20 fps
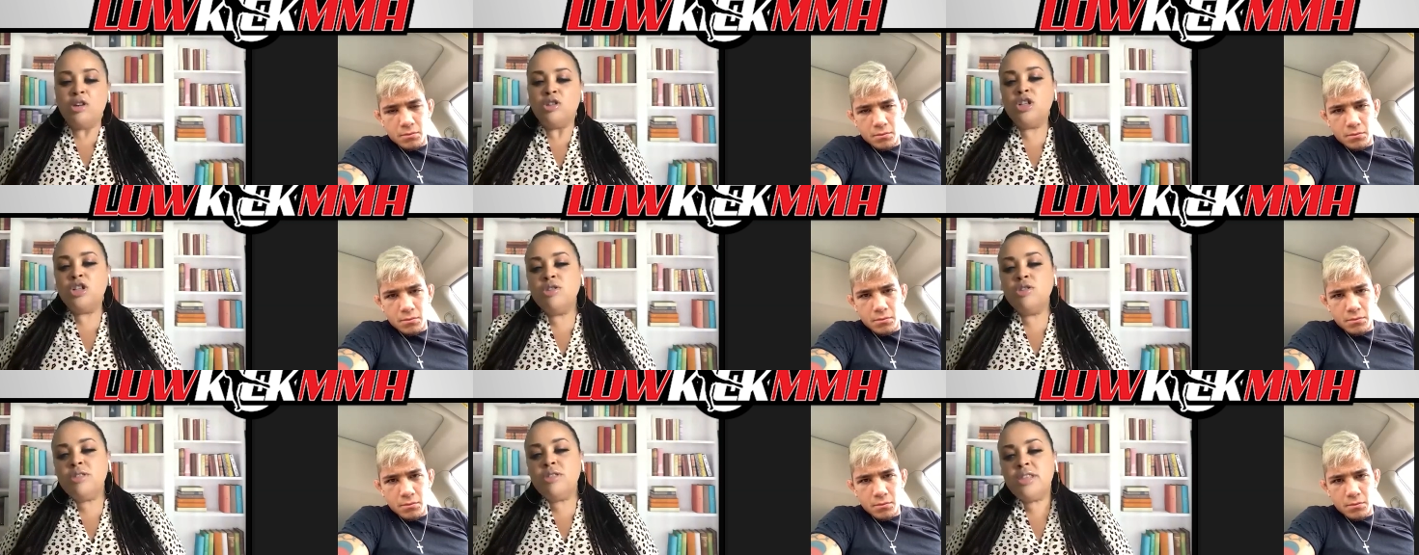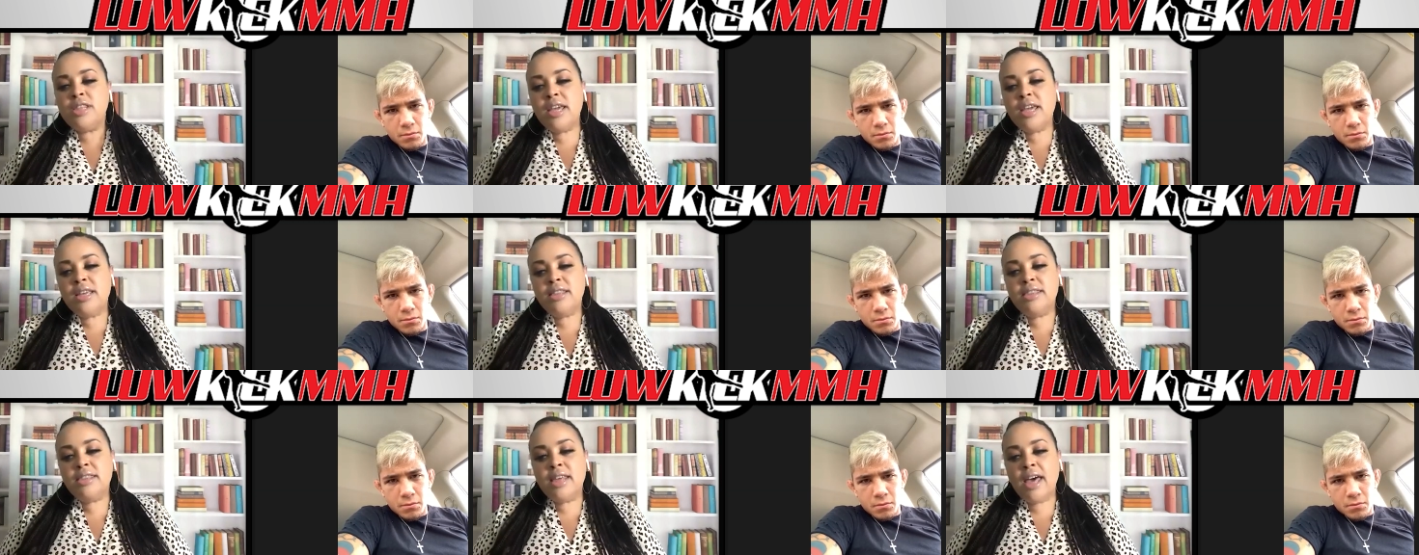Speaker 1: Do you
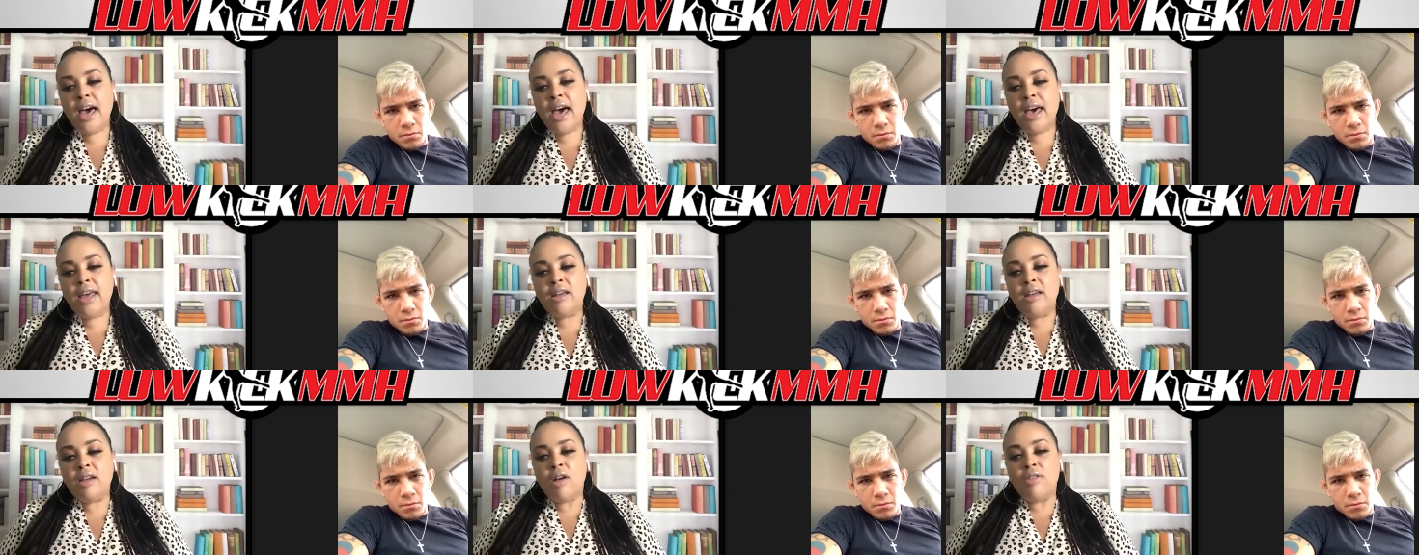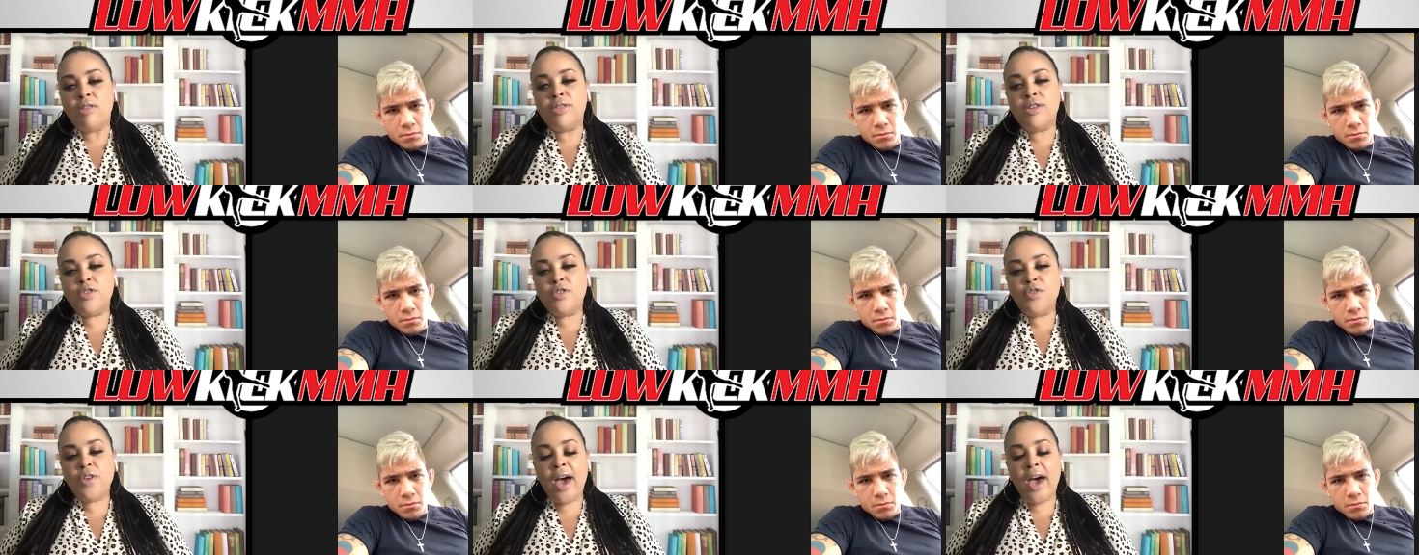think that
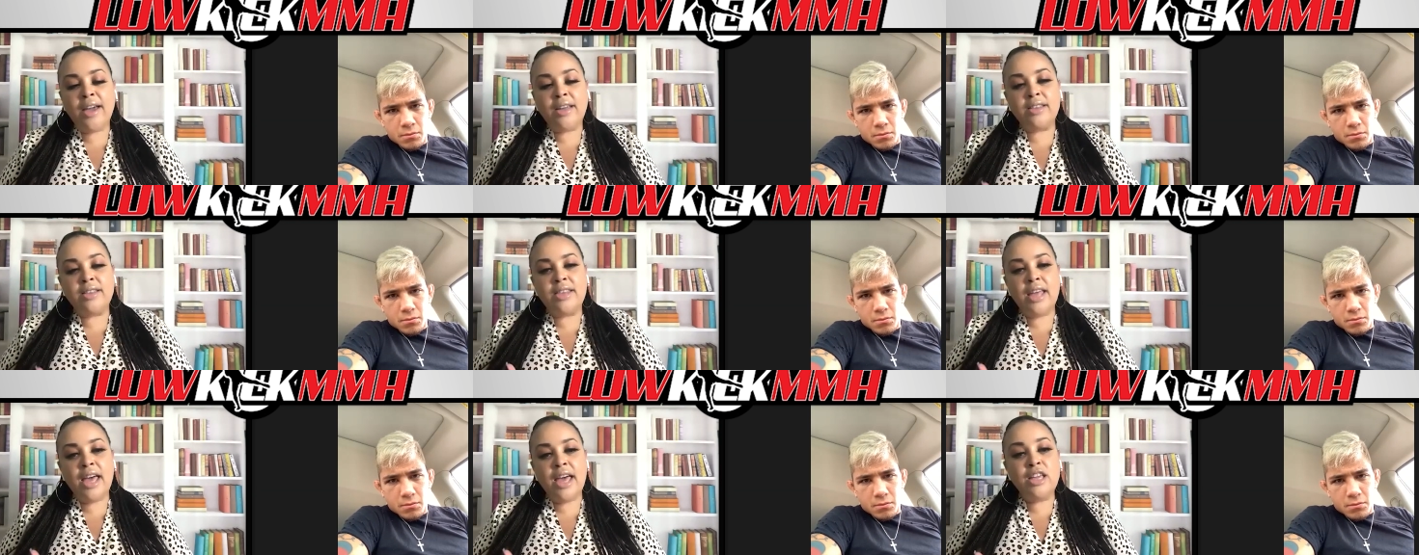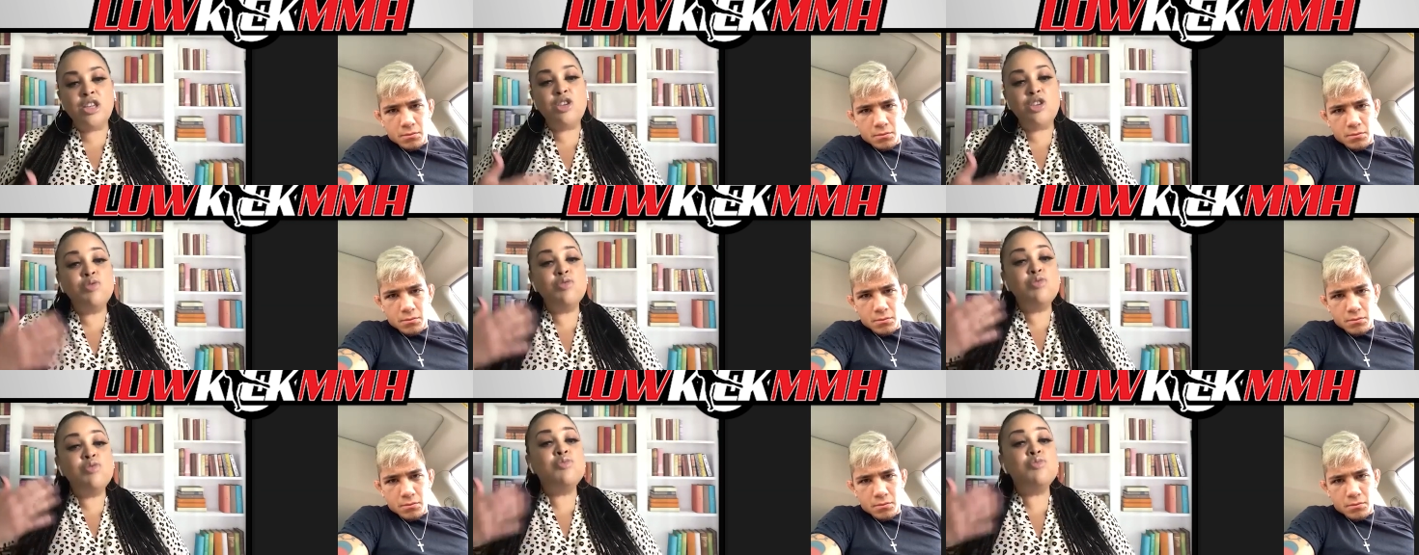the fact that
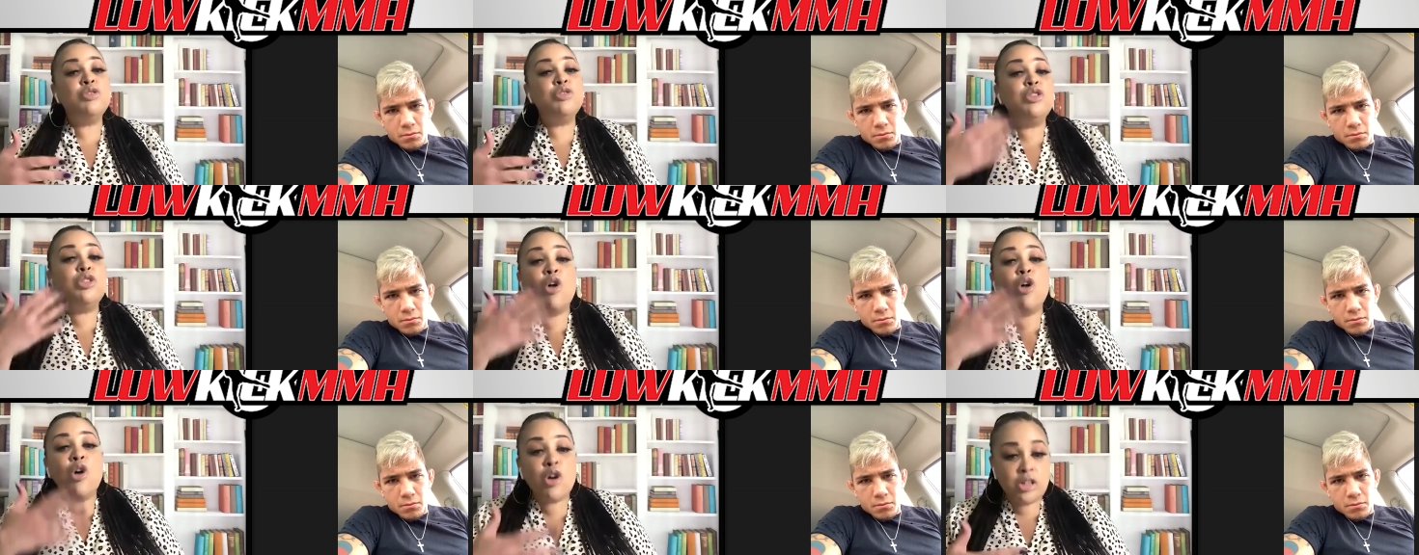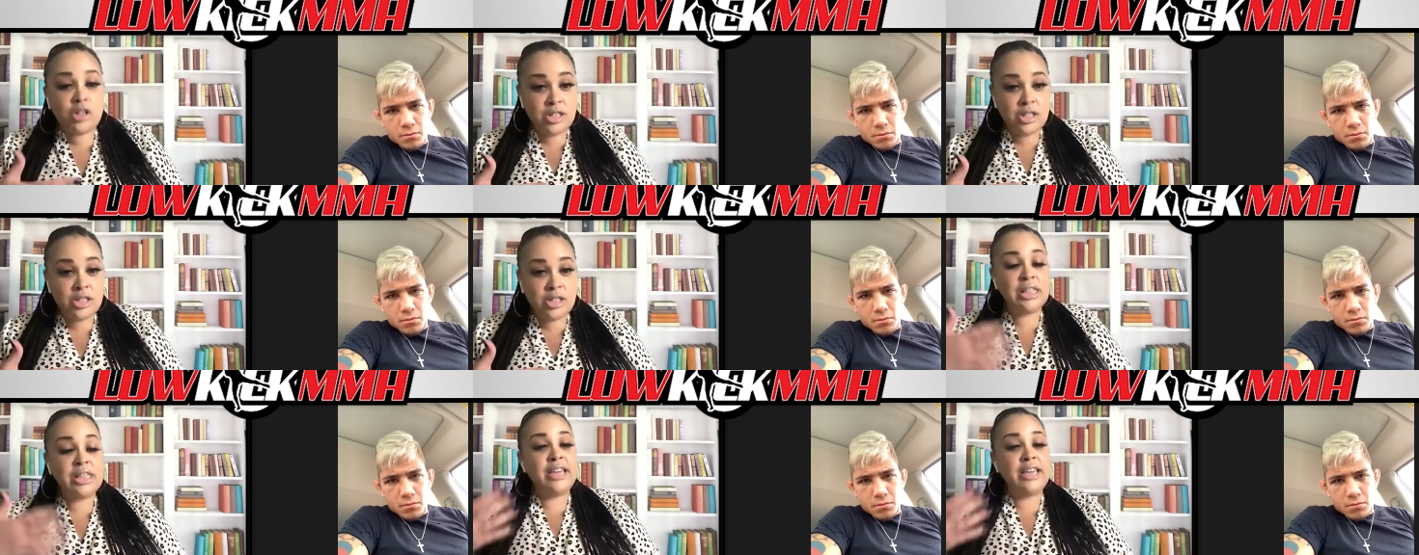you looked